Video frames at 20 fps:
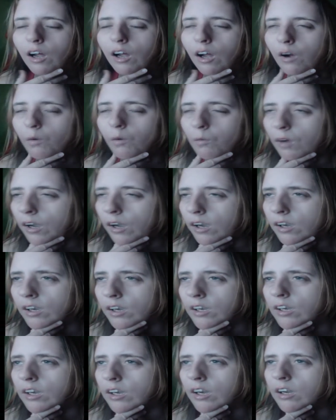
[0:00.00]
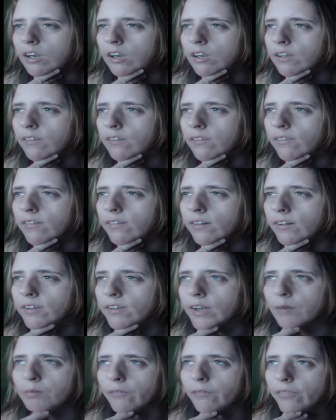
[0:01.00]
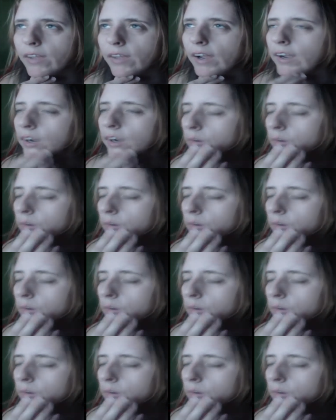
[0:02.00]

away type of thing,